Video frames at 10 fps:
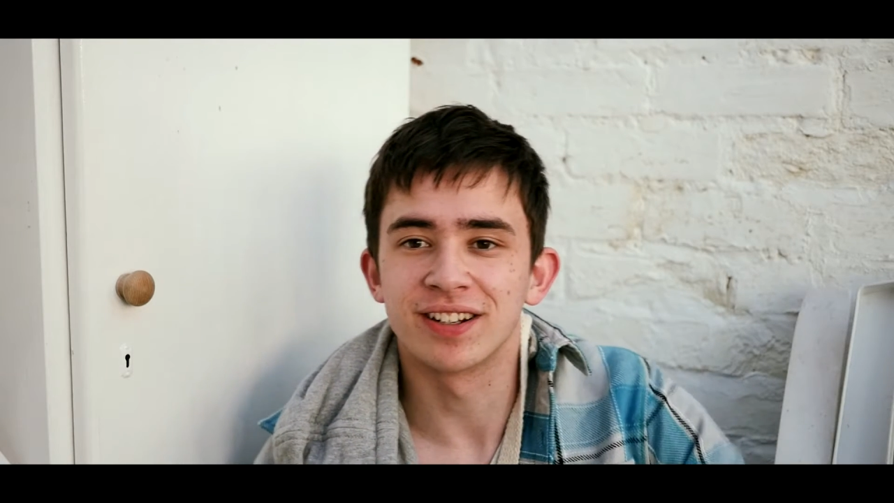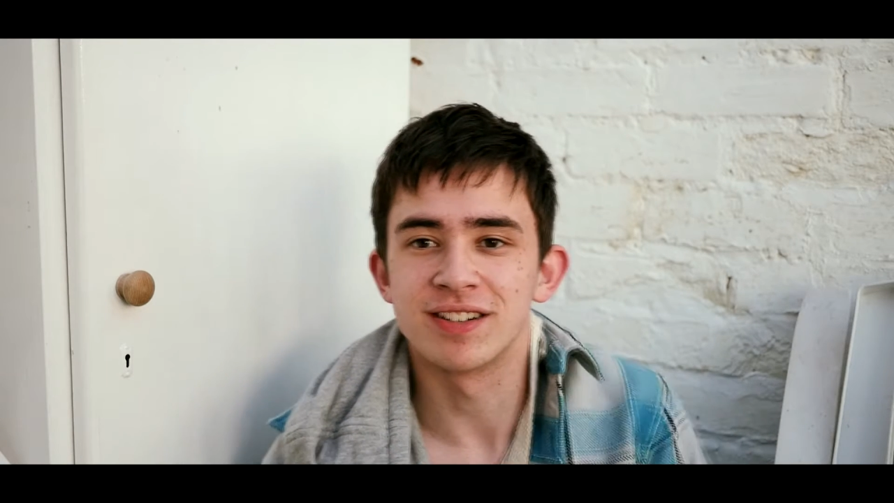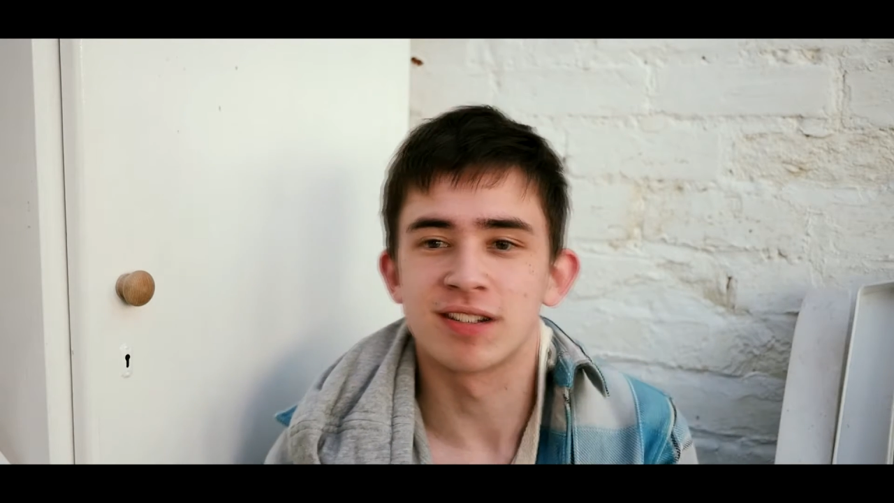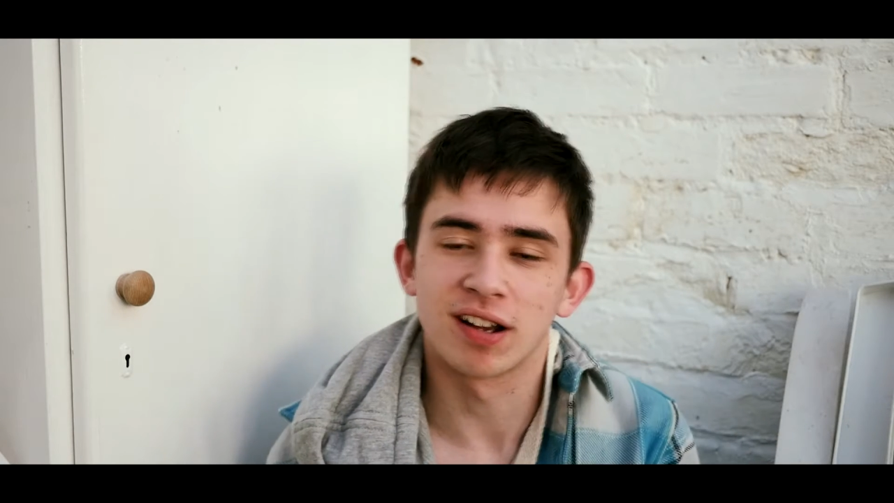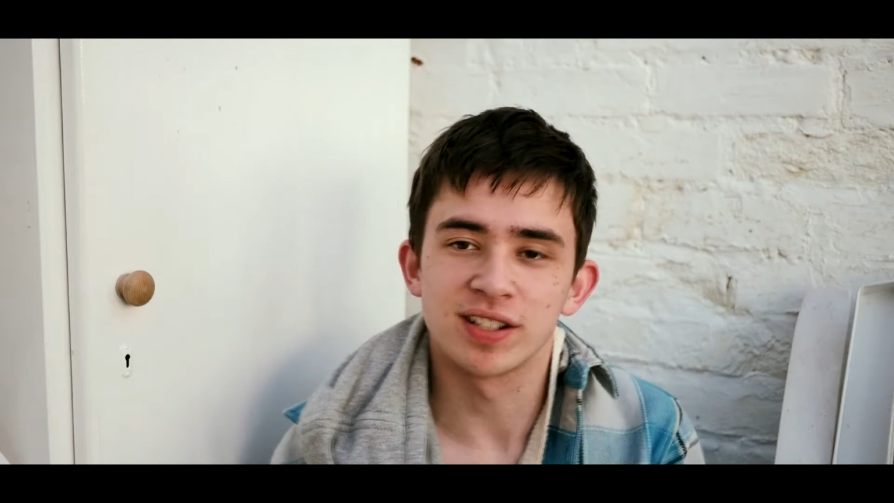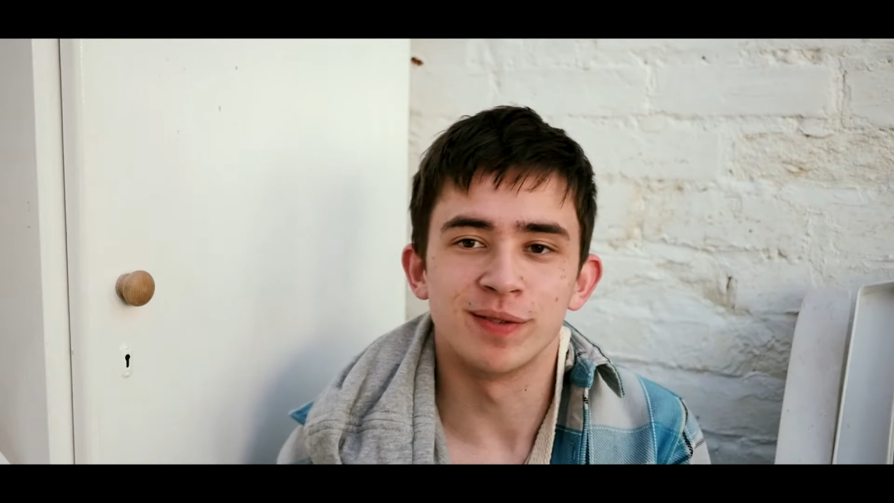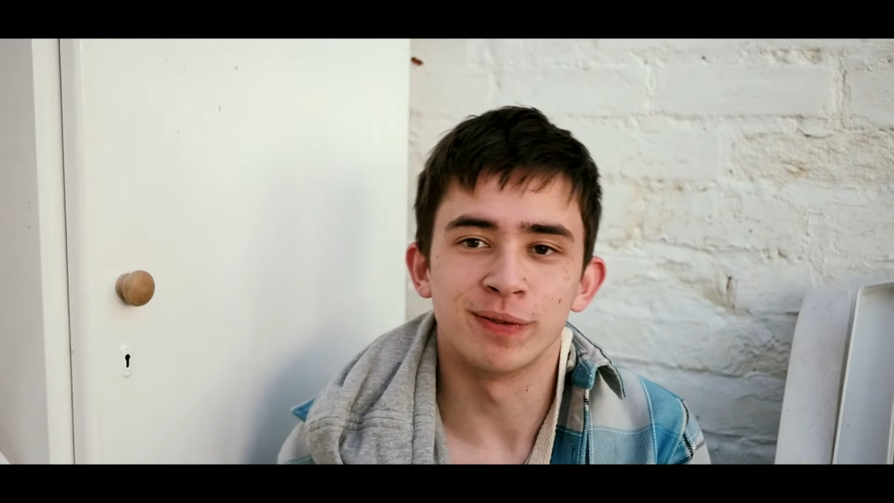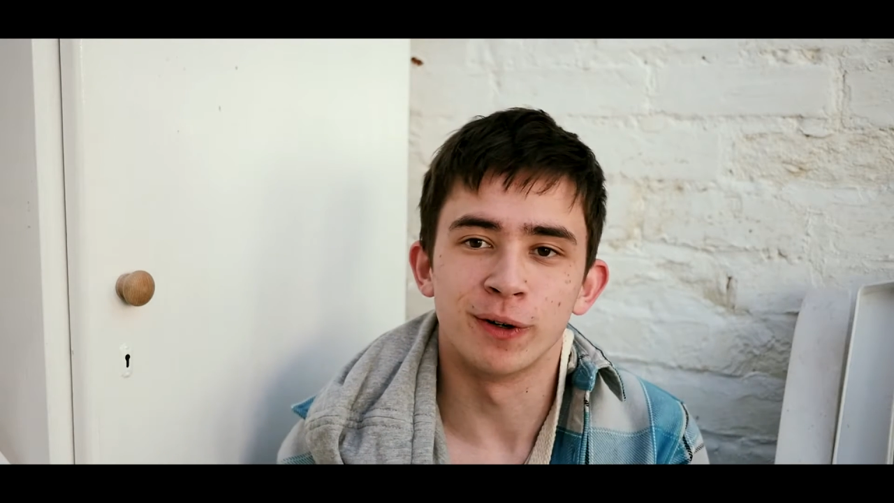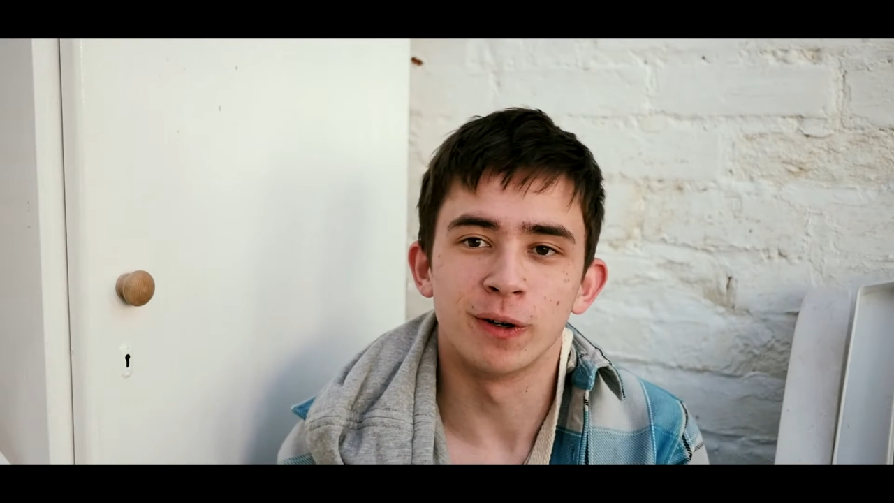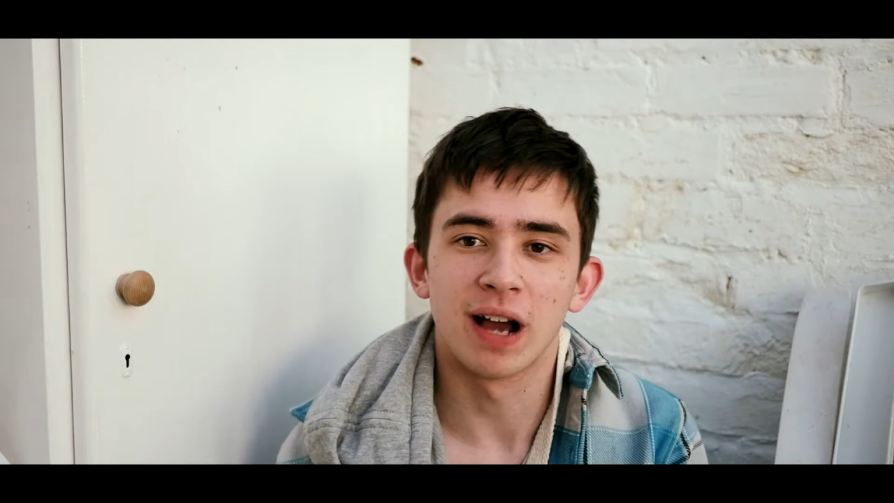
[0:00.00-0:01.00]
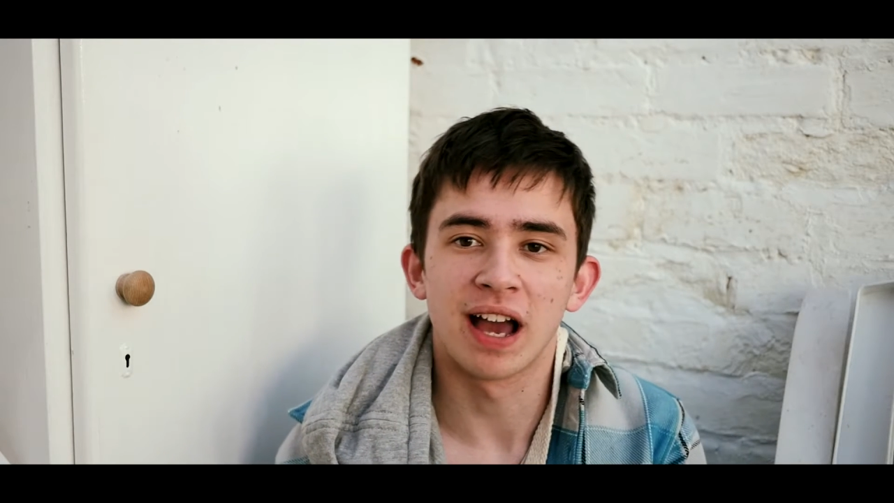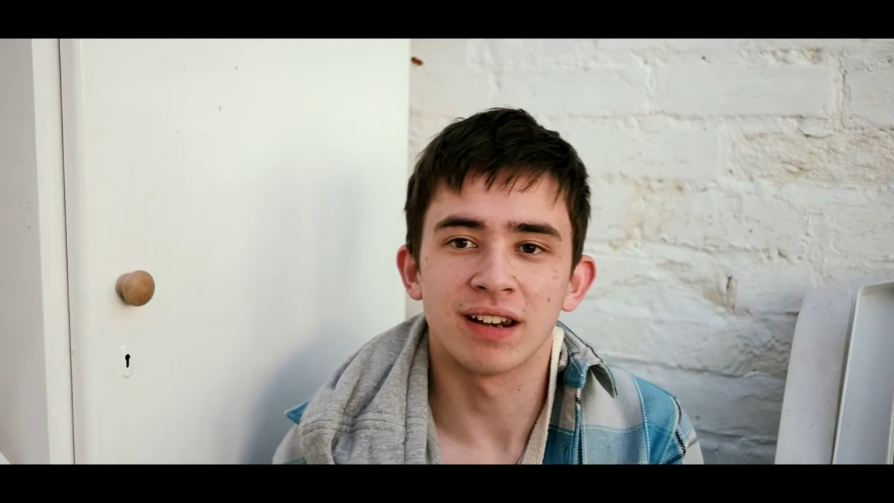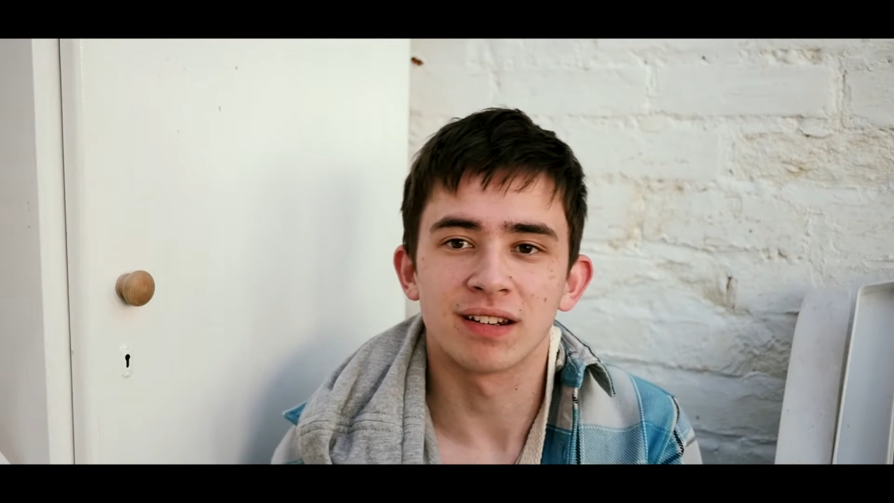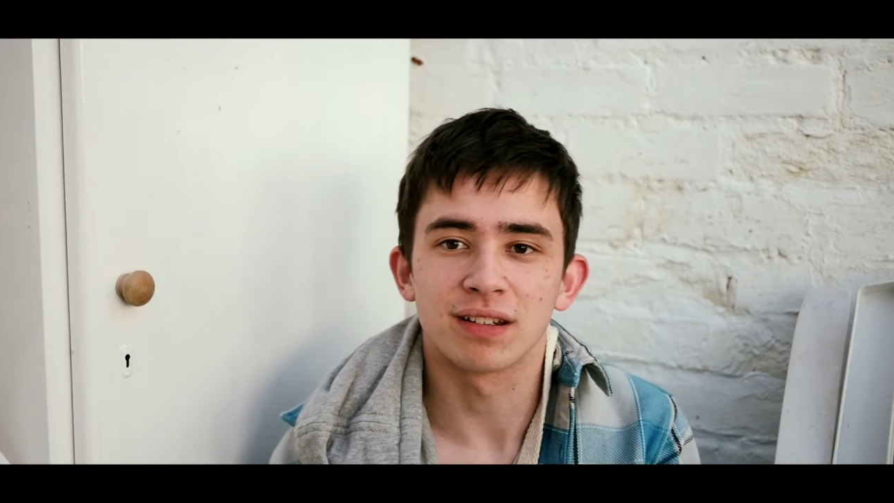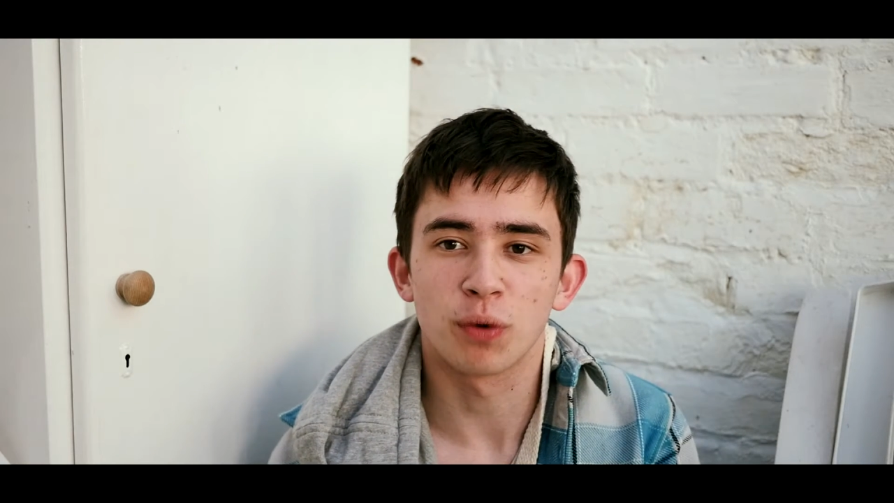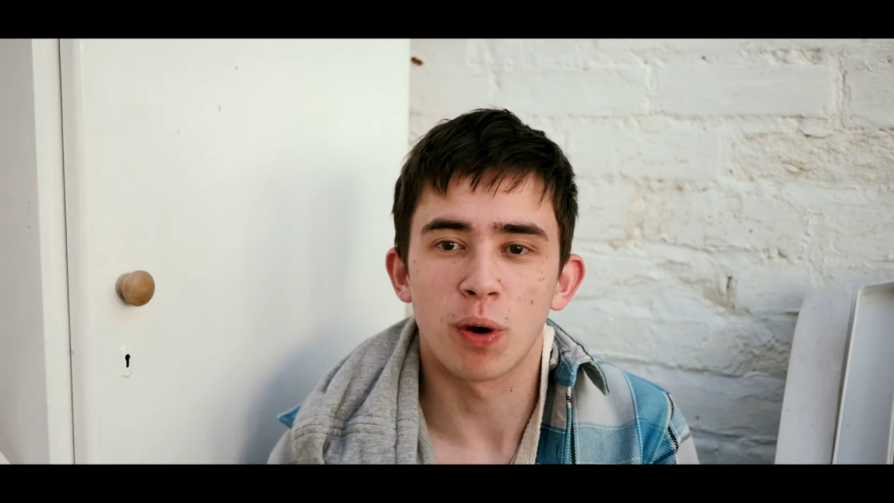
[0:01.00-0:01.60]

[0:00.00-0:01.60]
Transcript: Uncharted 4 and